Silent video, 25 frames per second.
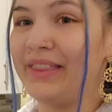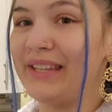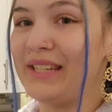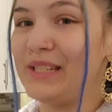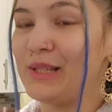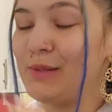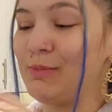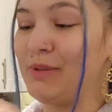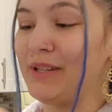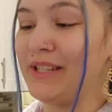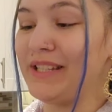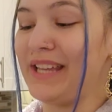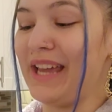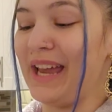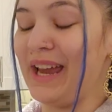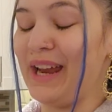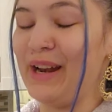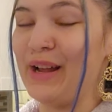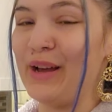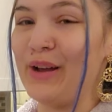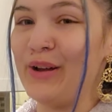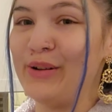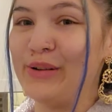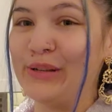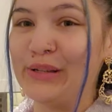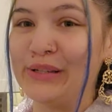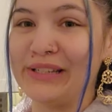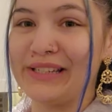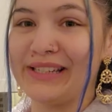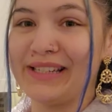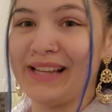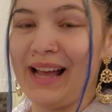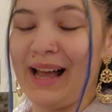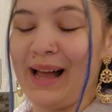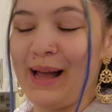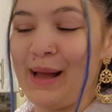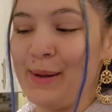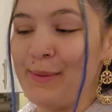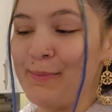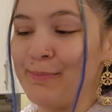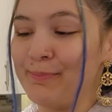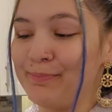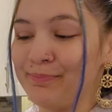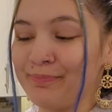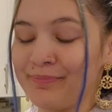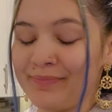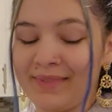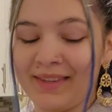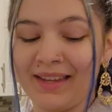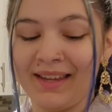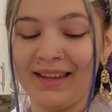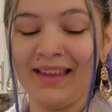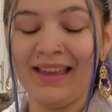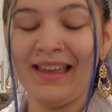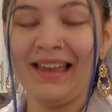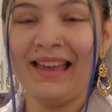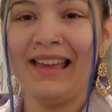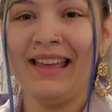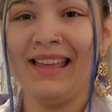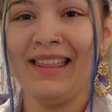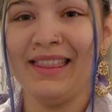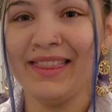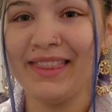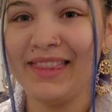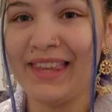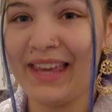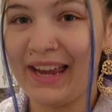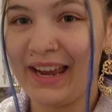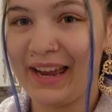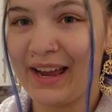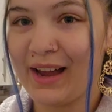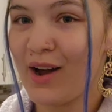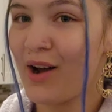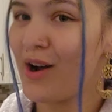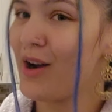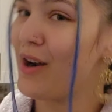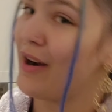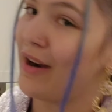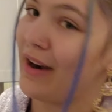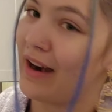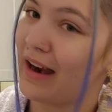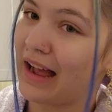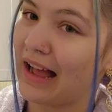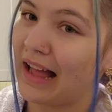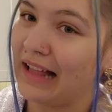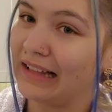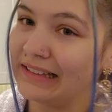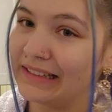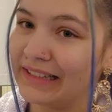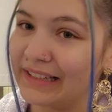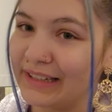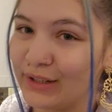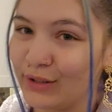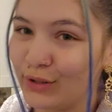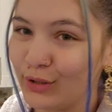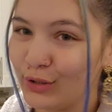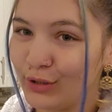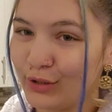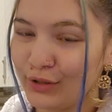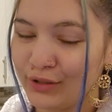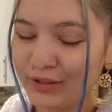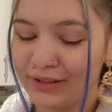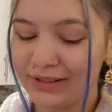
these potatoes. They are a little